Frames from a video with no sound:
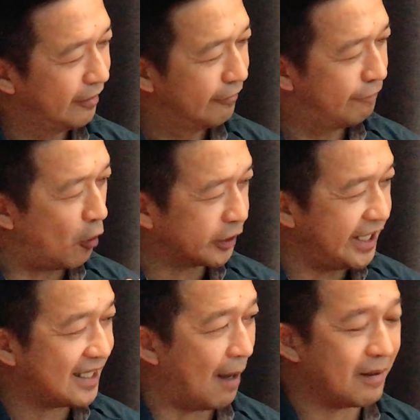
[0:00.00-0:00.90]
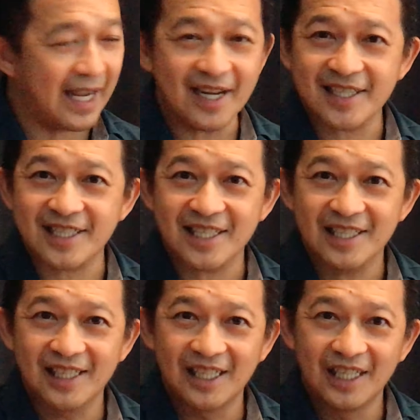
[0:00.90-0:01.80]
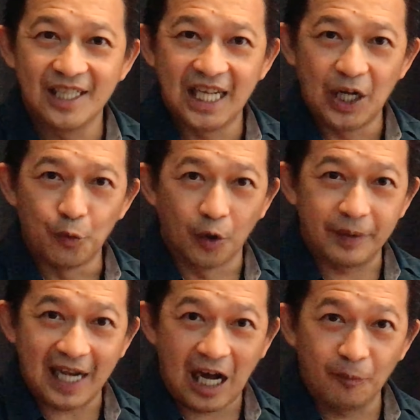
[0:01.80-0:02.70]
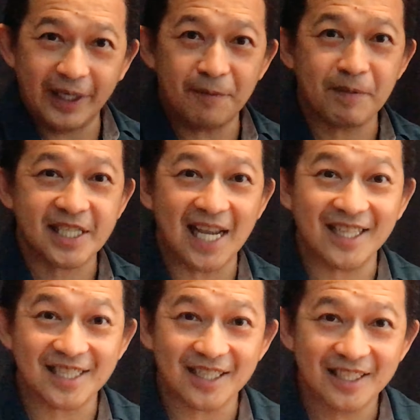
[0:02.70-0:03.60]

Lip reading: 40 cupcakes would be how many percent?